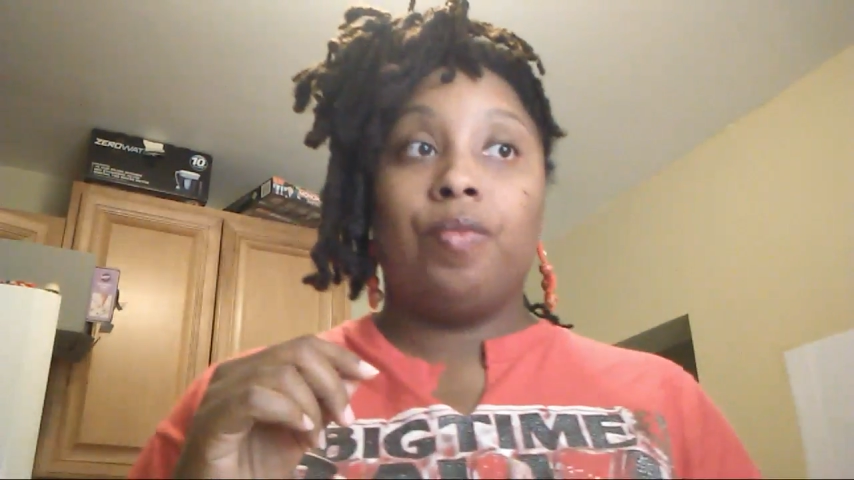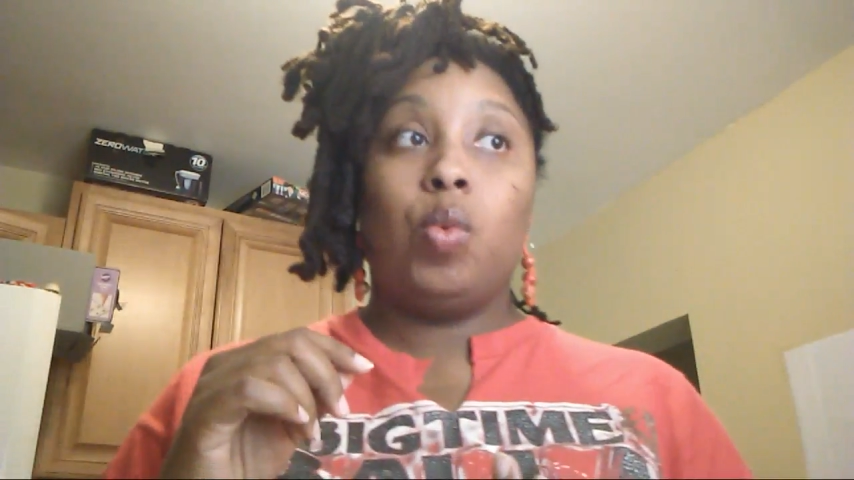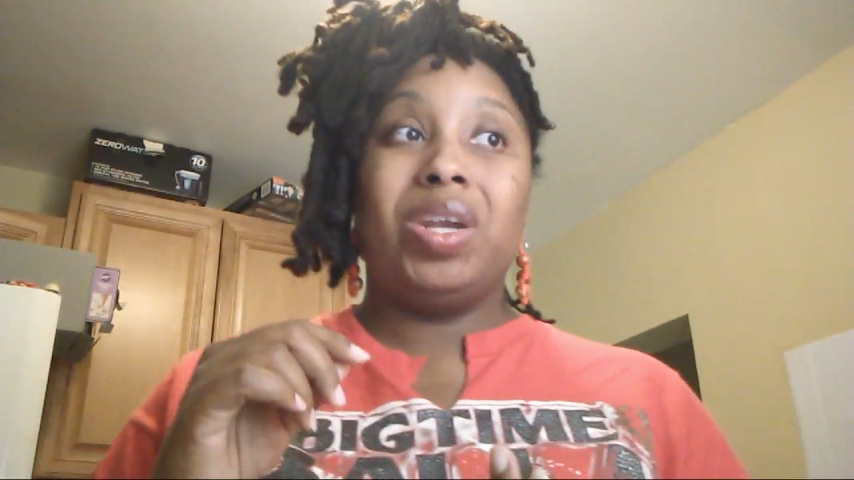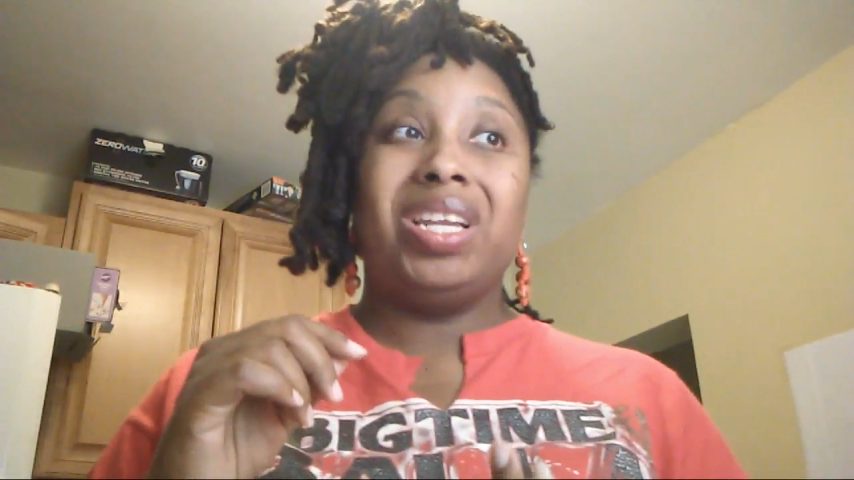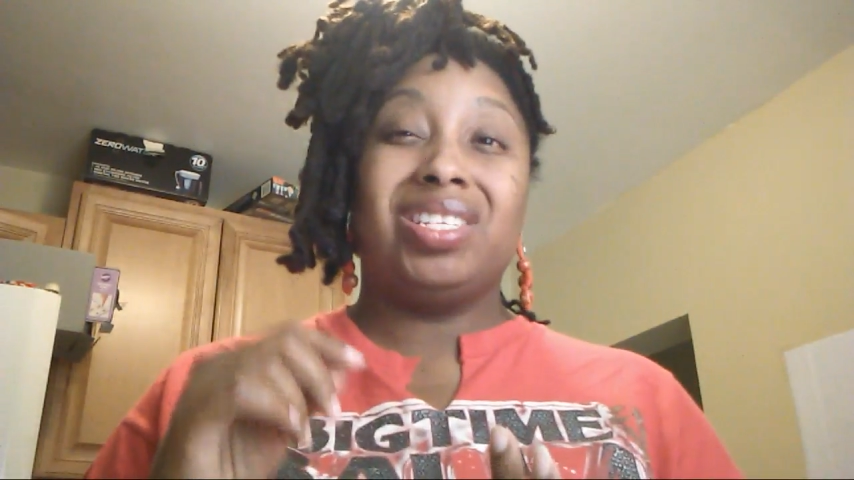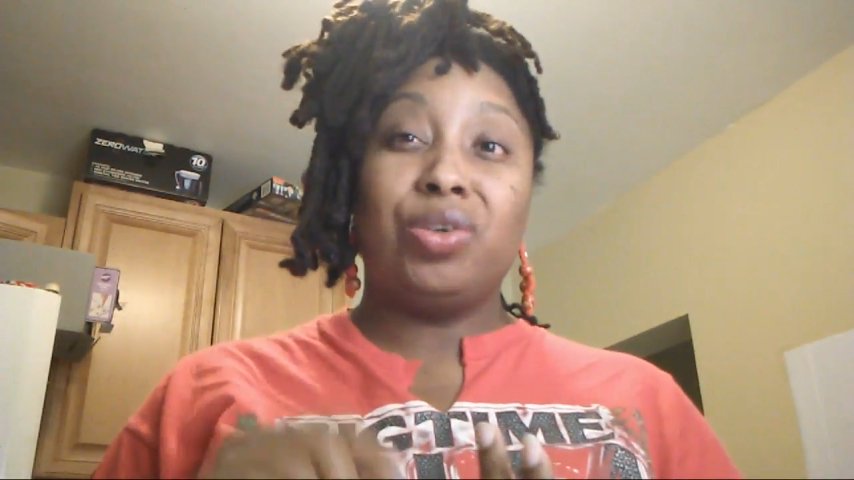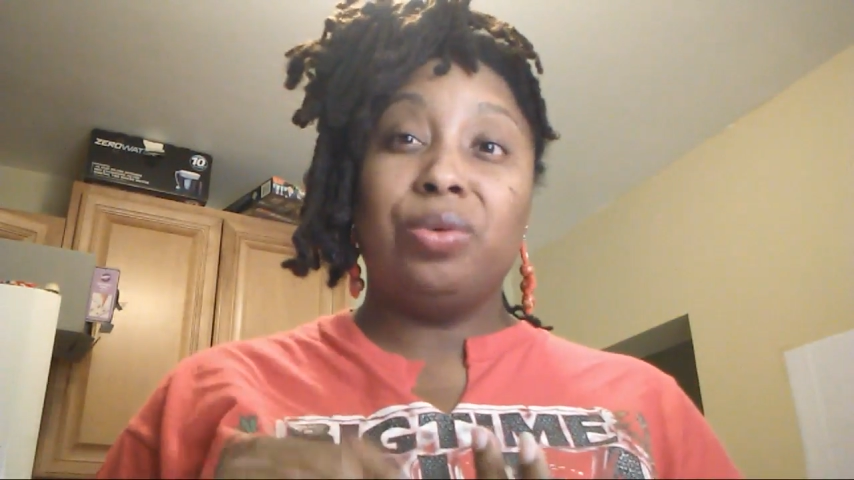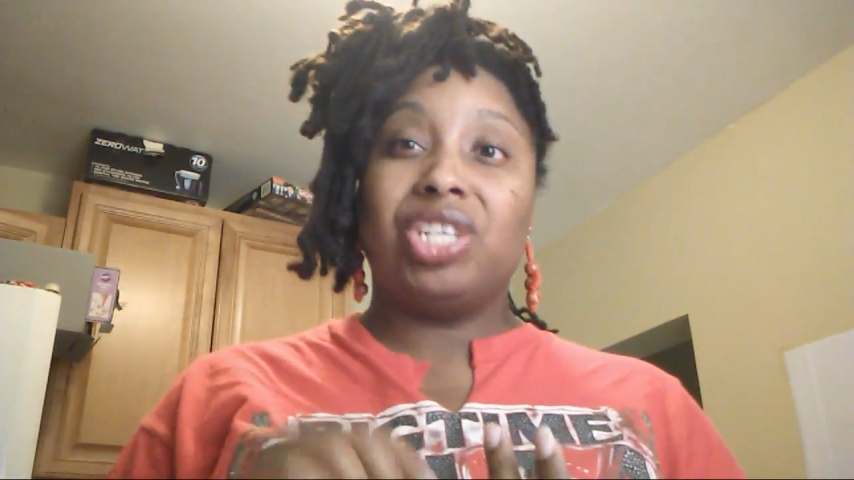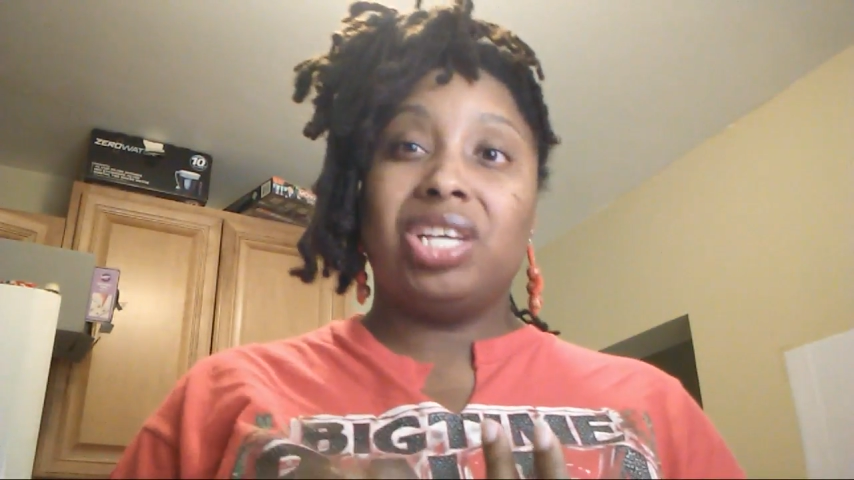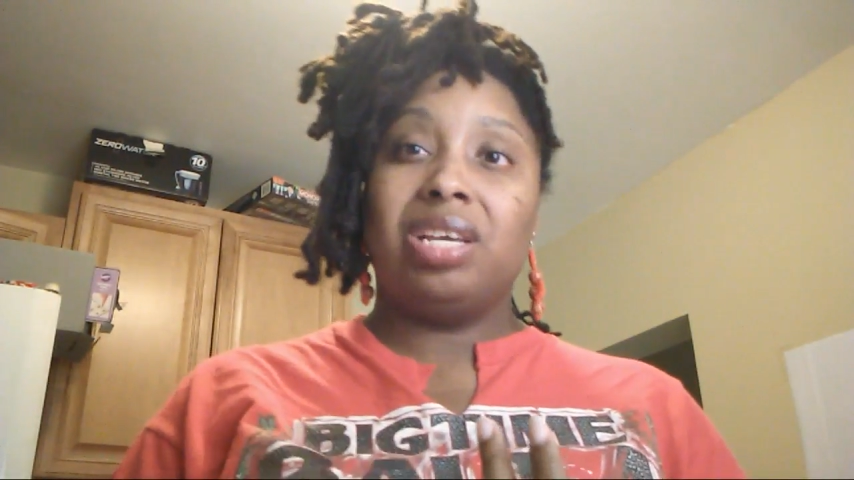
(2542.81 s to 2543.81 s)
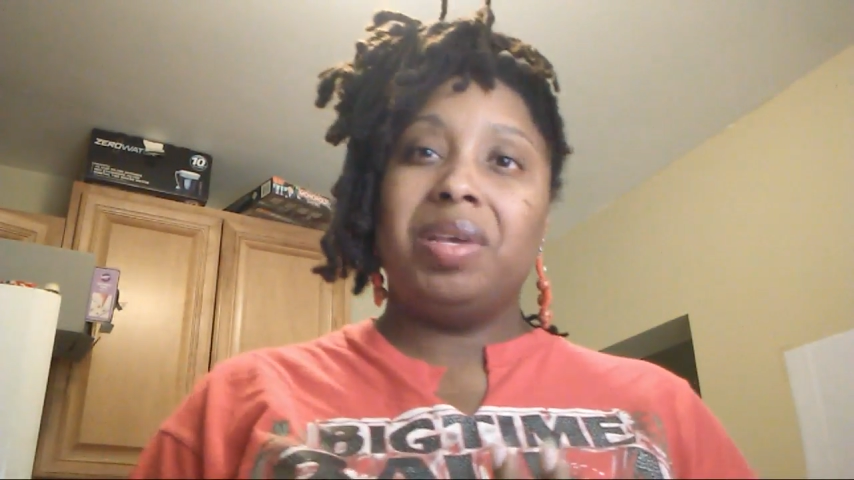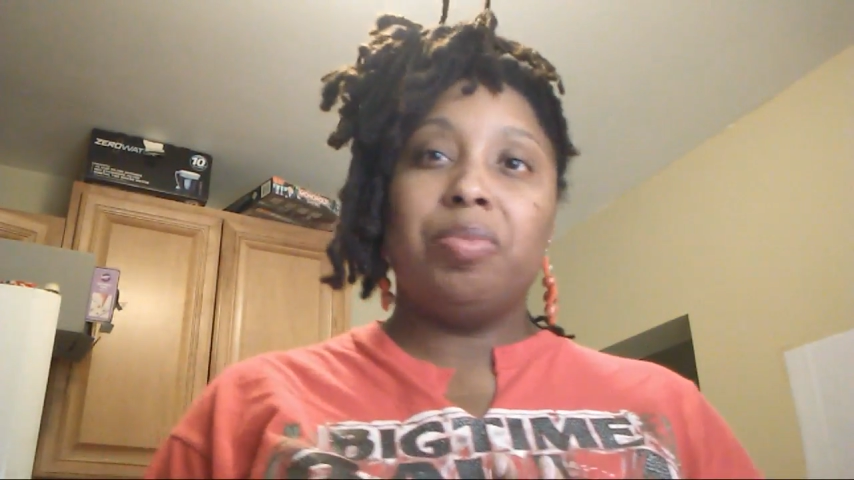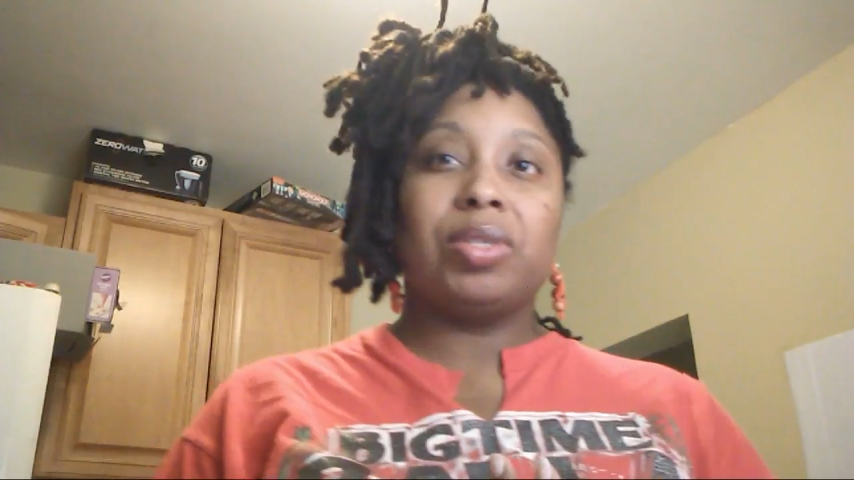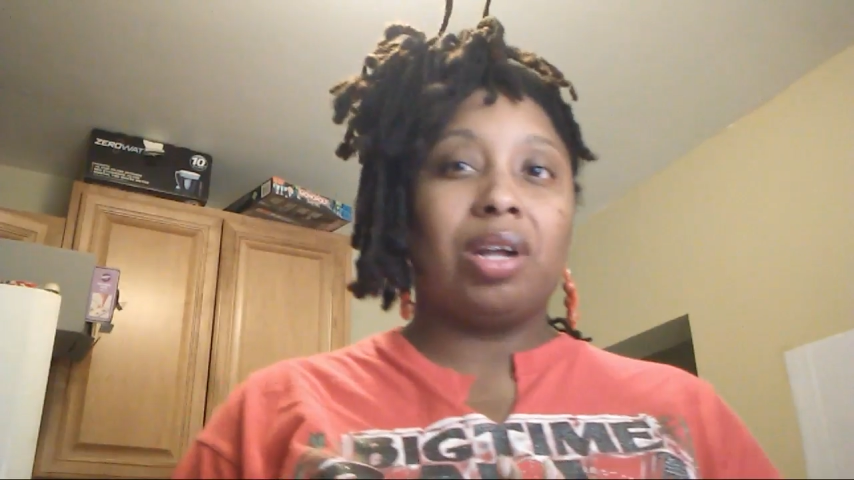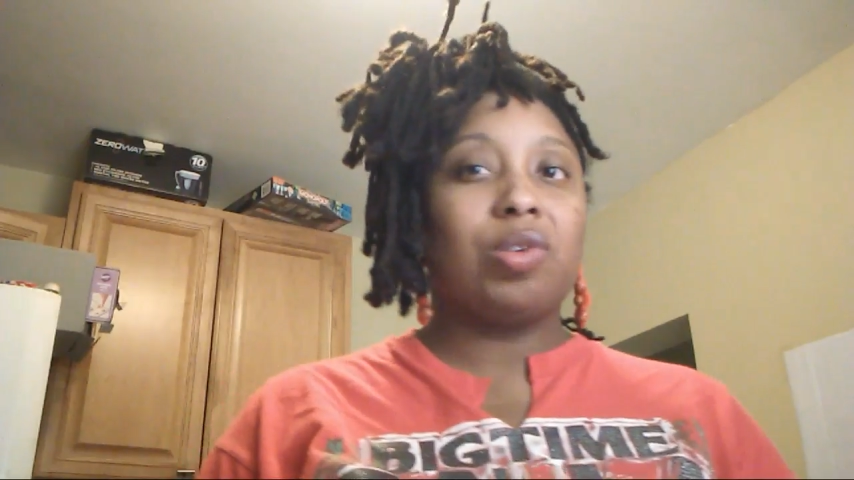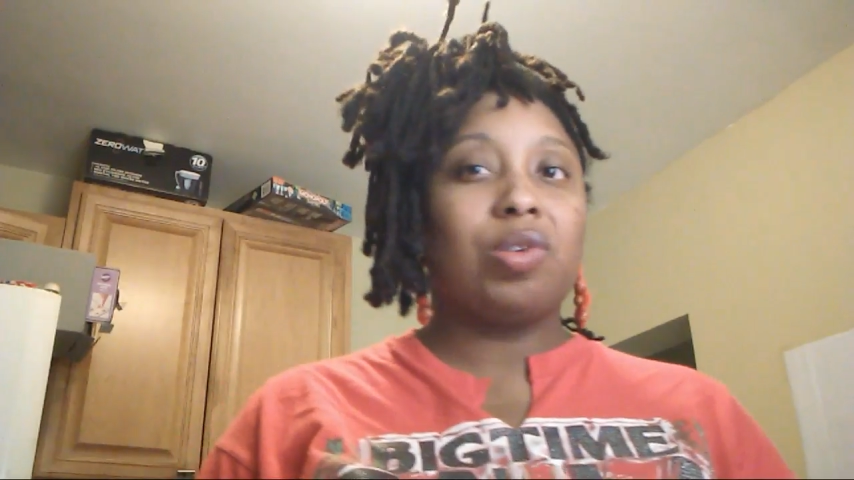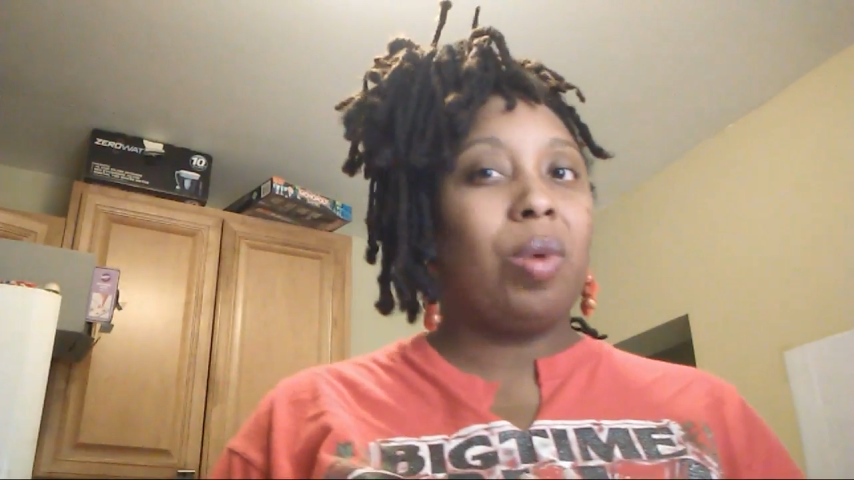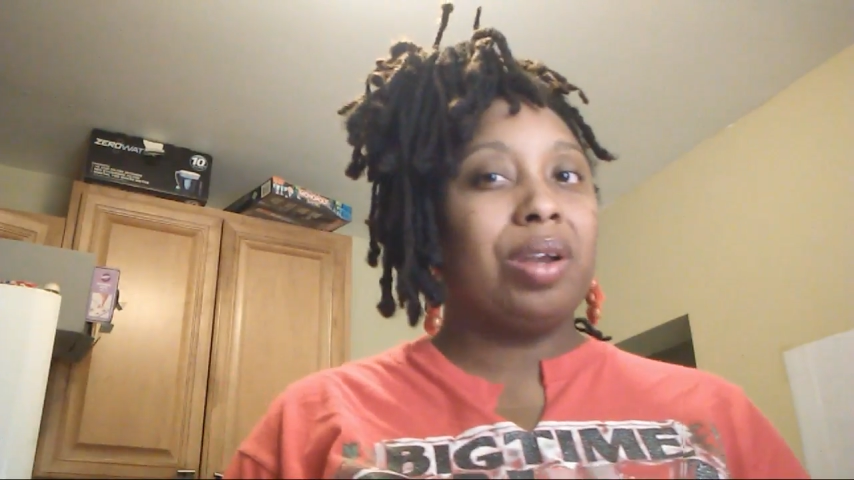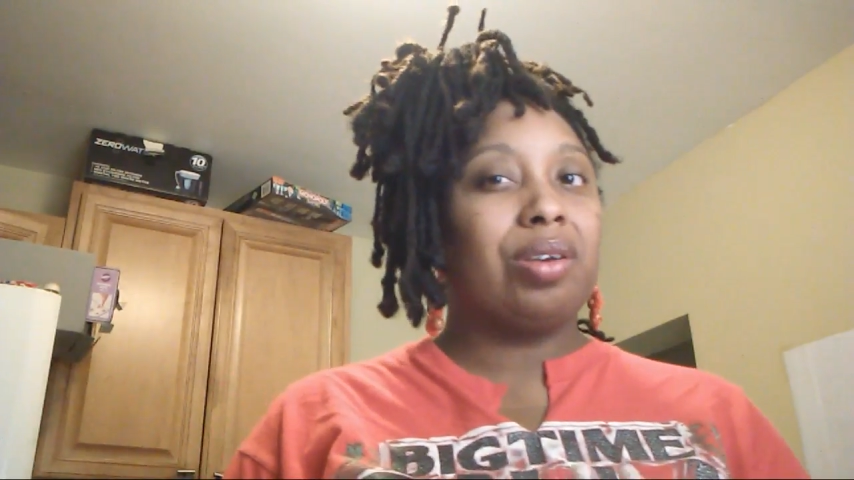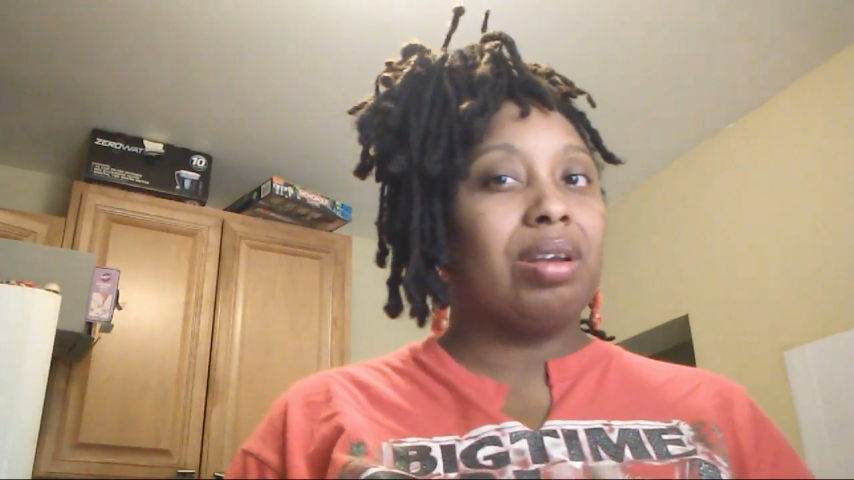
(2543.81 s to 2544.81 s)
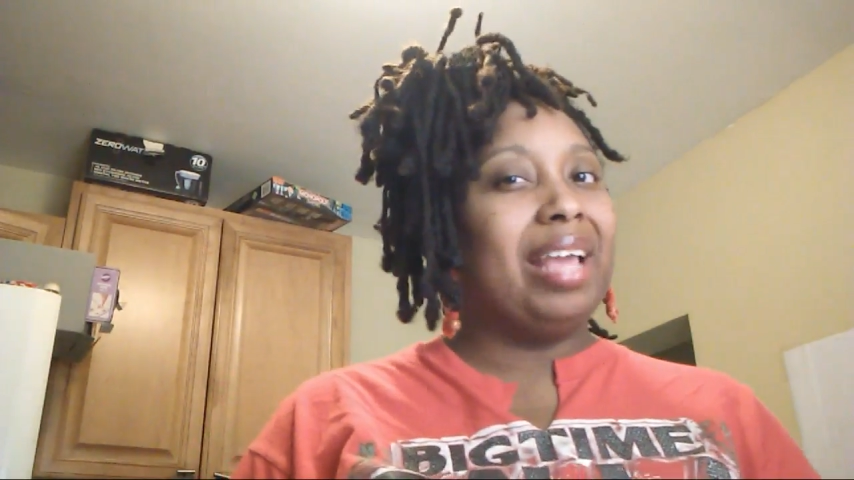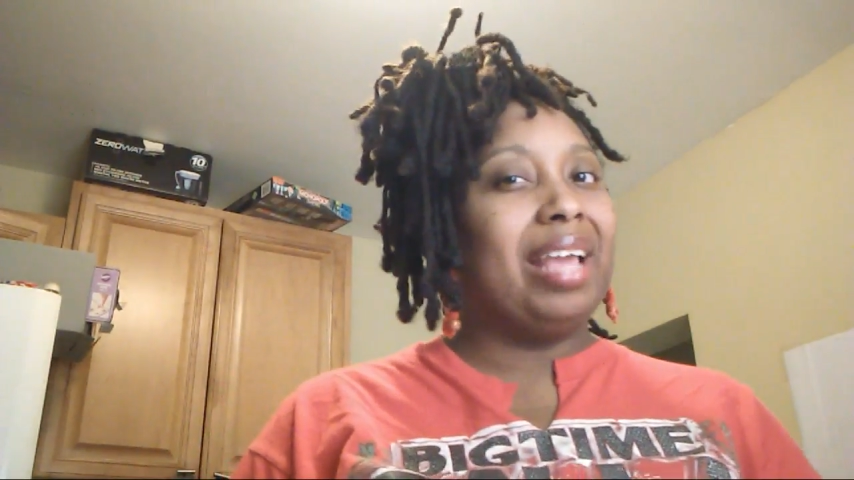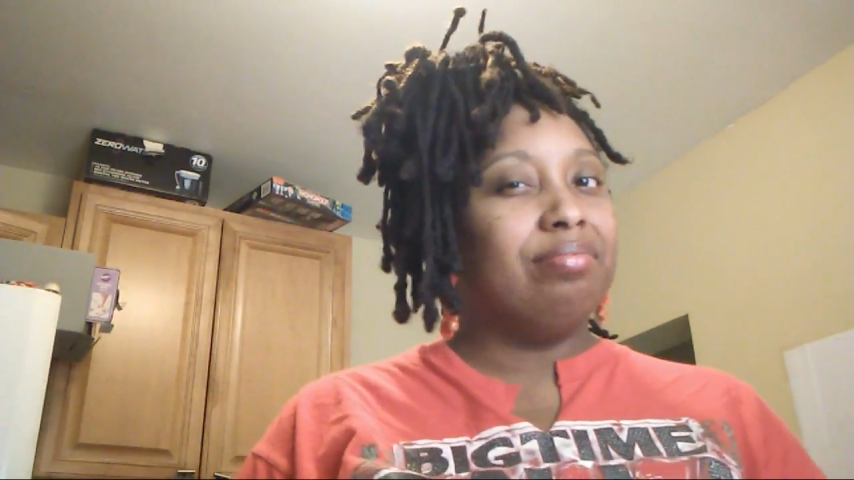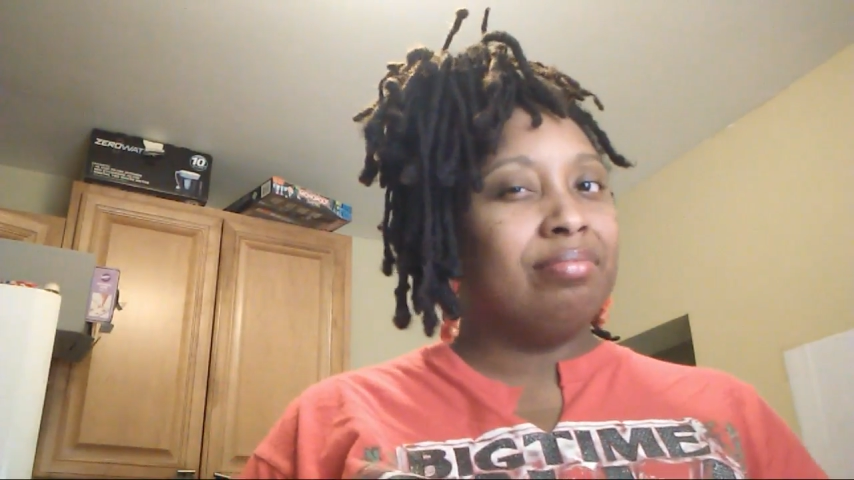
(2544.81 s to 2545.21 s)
when it's too cheap, people start to wonder, like,